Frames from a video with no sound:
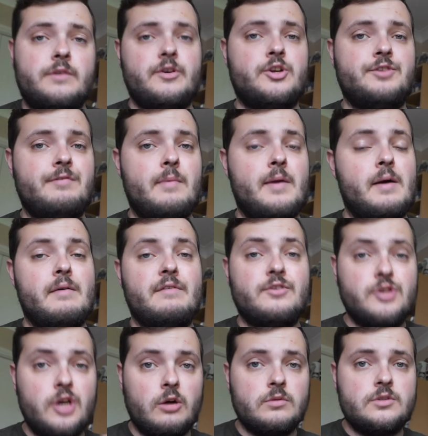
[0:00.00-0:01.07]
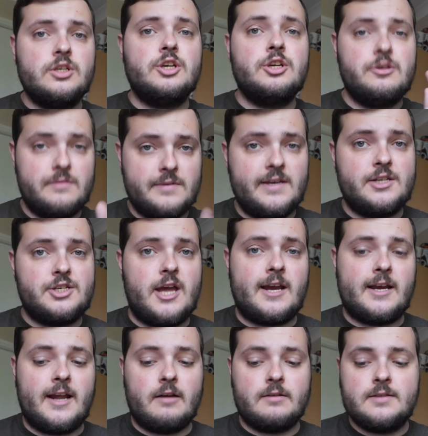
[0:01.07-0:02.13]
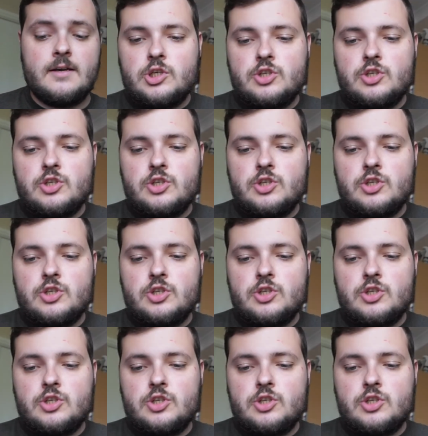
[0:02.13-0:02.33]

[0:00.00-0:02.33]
have heard of it by now. If you don't, we need to check it out.